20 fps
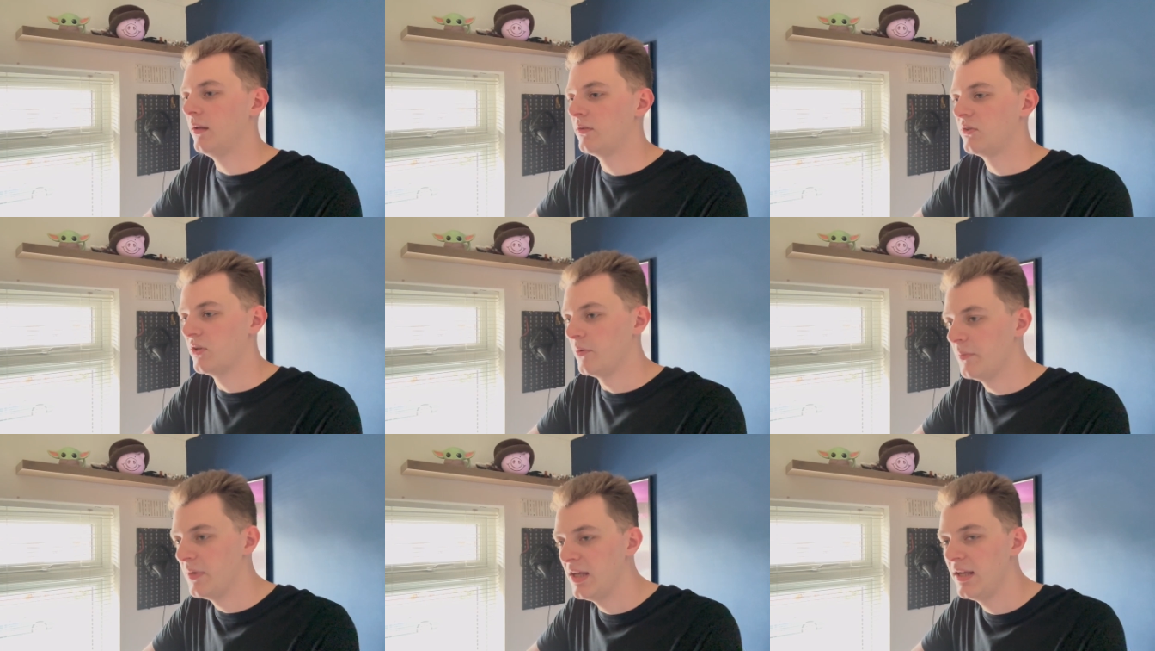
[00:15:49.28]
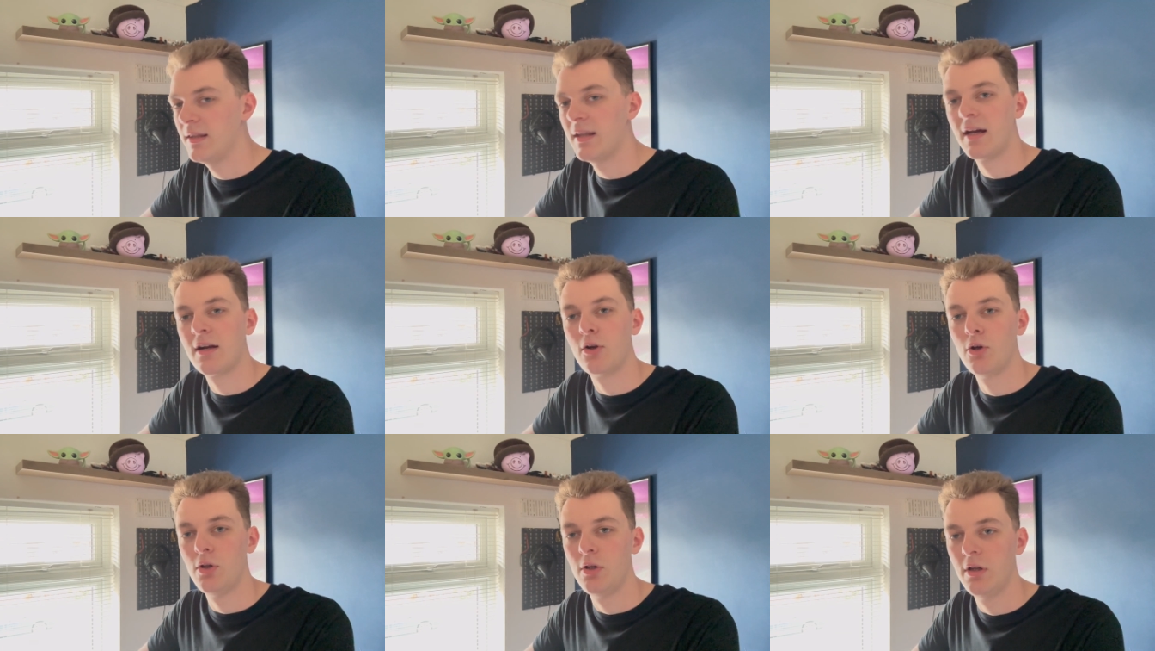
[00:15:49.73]
To me,
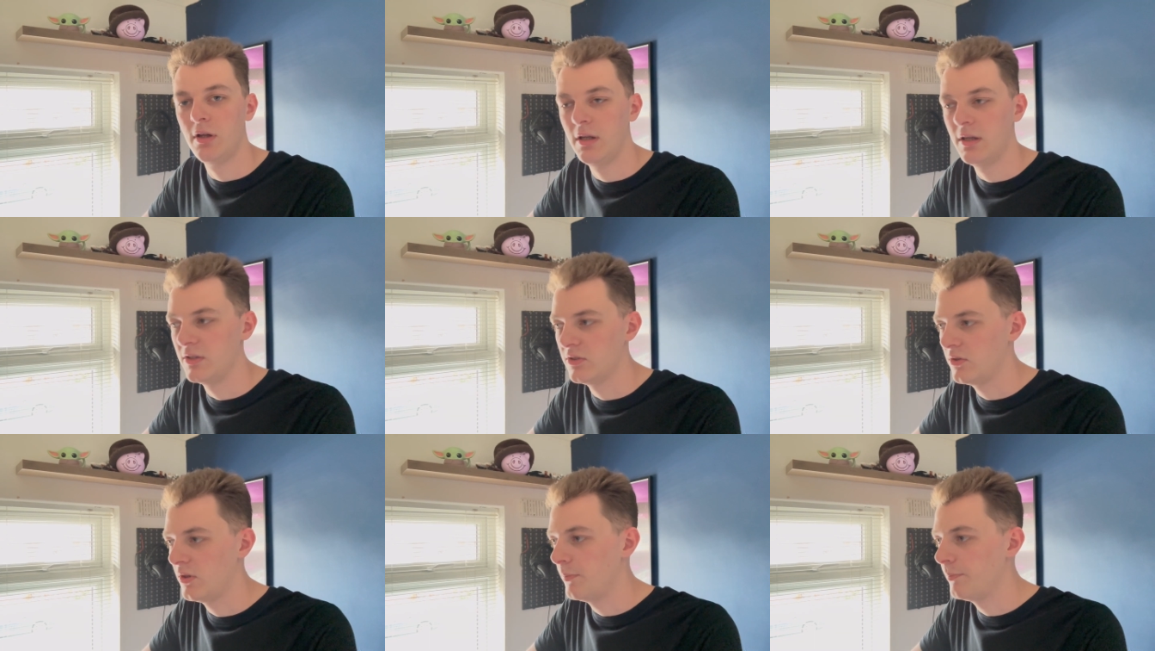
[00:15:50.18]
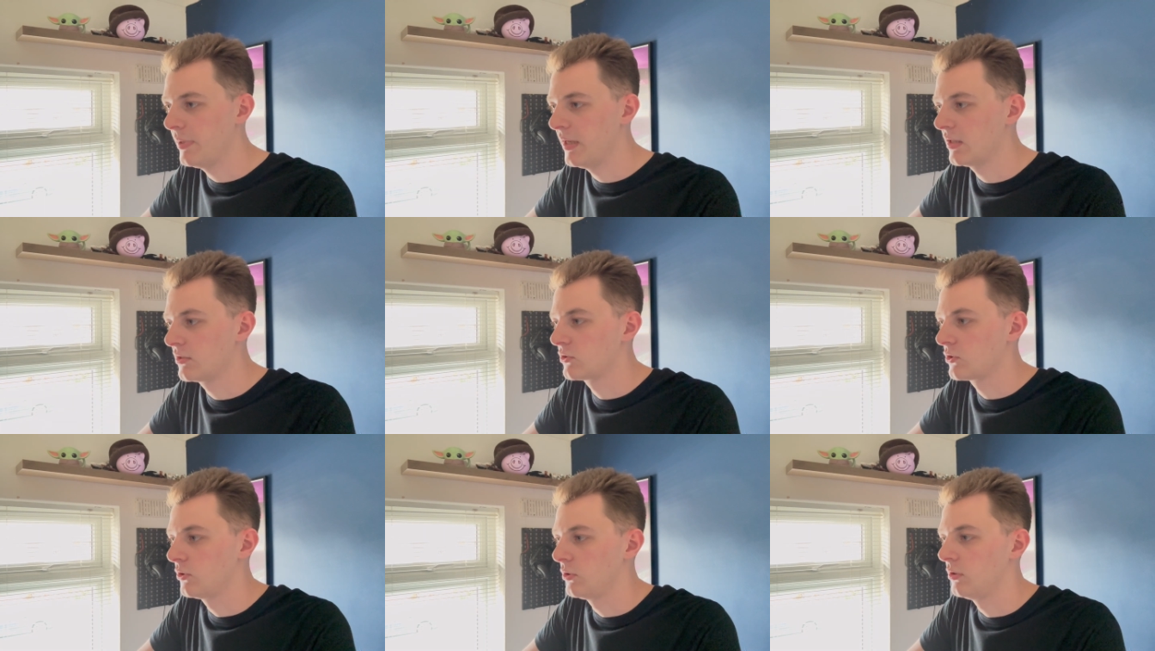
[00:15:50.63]
that colour is the
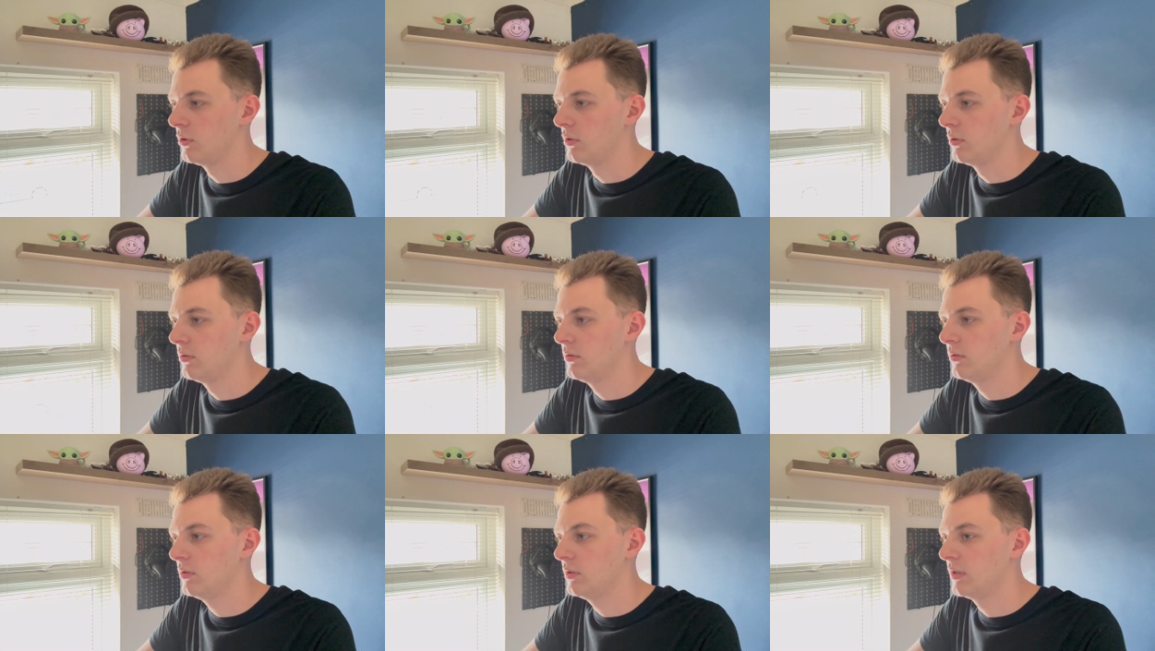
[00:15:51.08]
best colour.